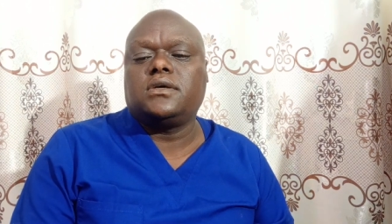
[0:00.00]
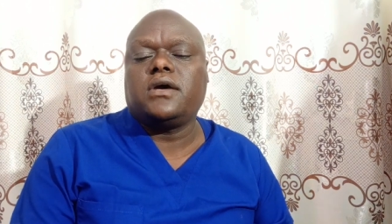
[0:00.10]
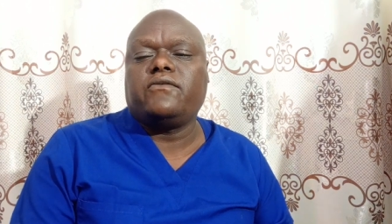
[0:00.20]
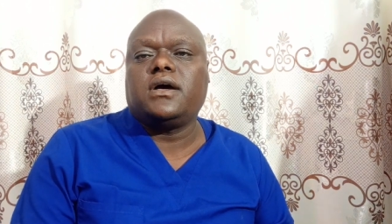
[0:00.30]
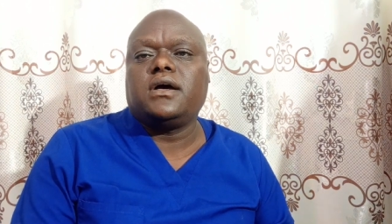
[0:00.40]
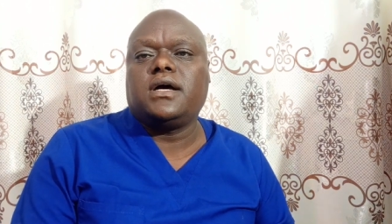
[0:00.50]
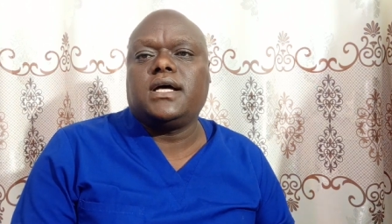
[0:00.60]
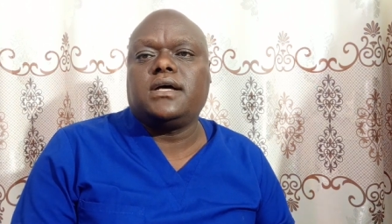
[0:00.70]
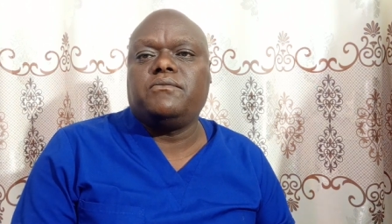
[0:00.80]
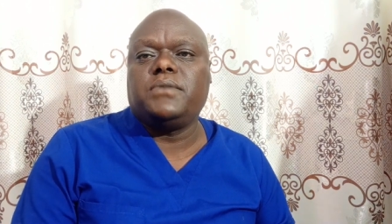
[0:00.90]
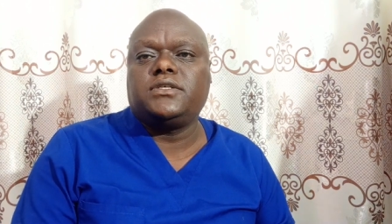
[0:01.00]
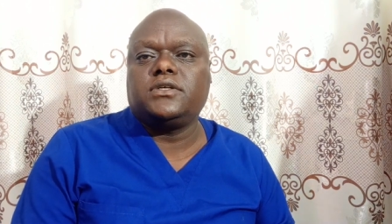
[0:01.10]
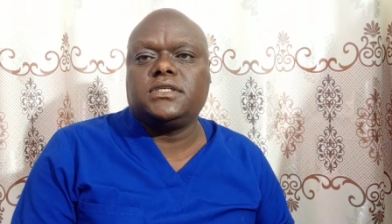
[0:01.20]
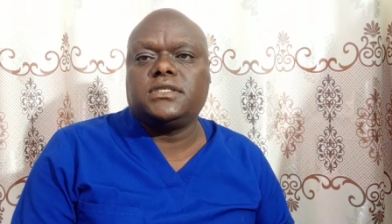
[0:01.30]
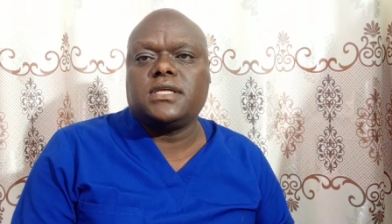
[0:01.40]
I've uh,
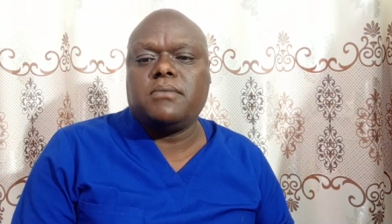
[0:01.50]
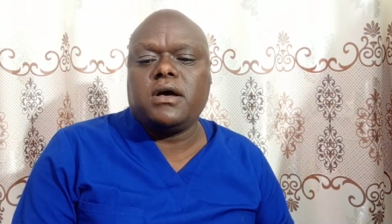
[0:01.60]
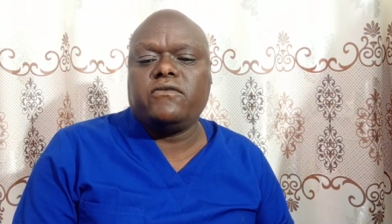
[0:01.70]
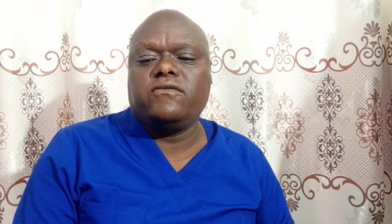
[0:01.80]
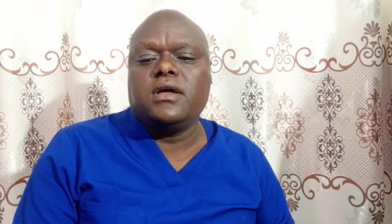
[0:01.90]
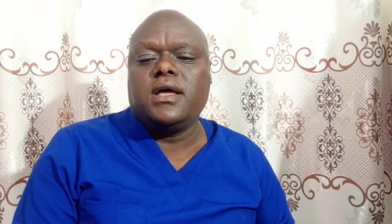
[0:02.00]
mentioned it above